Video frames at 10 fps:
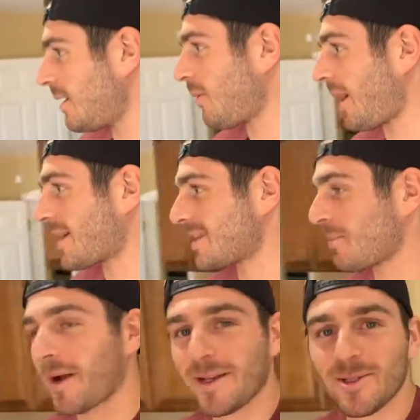Why? Because
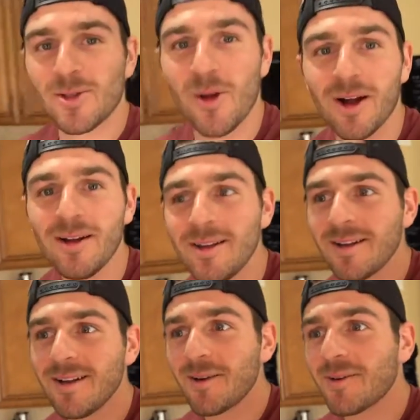I pranked you so hard?
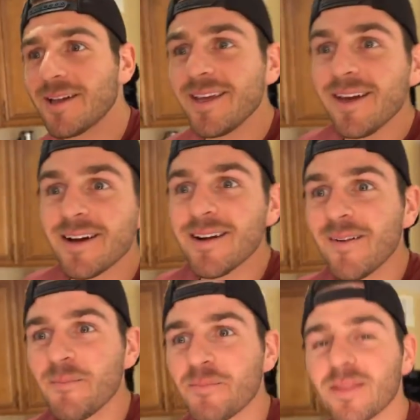Really?
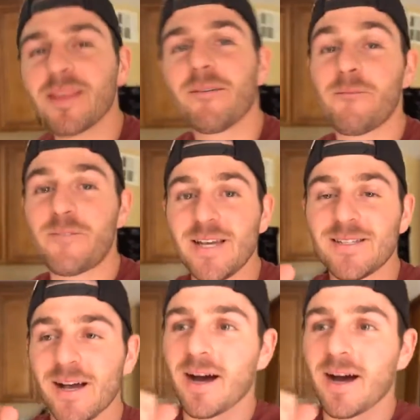Face